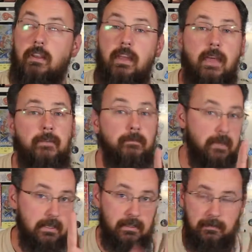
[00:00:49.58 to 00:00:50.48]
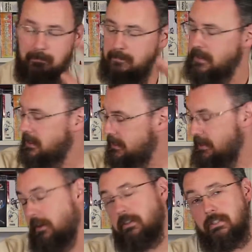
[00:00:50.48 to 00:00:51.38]
FMVs.
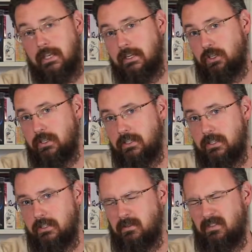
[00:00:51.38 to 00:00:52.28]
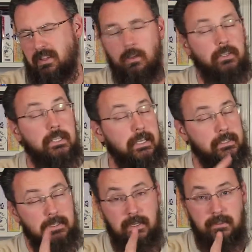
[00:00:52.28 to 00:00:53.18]
They're on the Sega Genesis, on the Sega
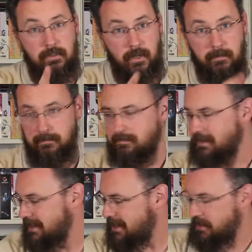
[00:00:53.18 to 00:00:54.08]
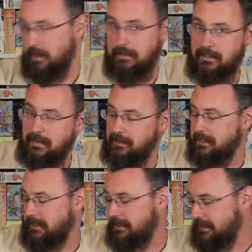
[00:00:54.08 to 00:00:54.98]
CD, sorry. You have to have the
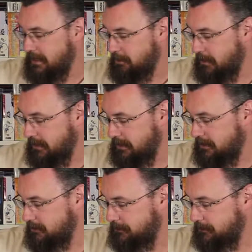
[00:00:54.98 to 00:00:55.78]
Sega CD to play these.